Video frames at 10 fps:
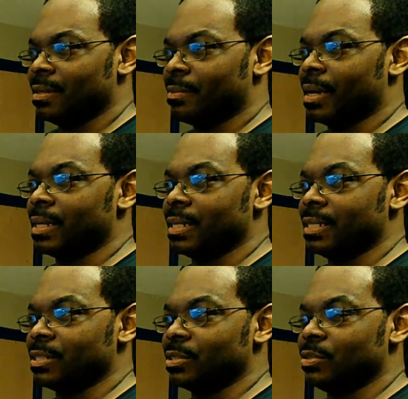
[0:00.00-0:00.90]

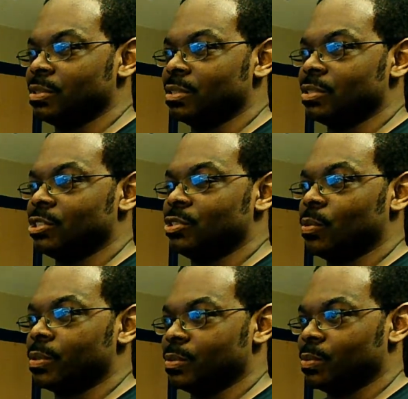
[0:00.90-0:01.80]
Michelangelo, usually the
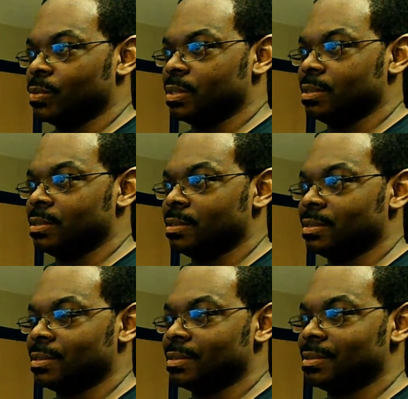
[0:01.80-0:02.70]
shortest one.
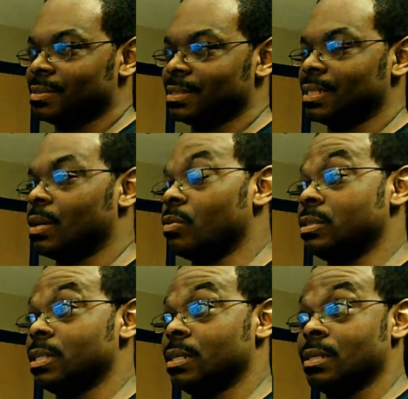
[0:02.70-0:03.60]
Because like, oh,
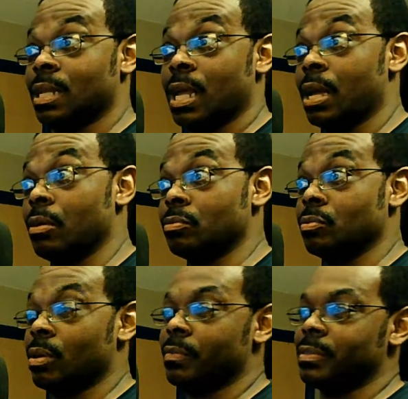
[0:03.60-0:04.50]
he's a clown,
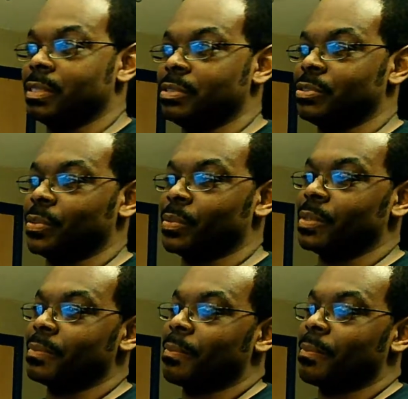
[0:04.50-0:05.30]
so obviously he's short.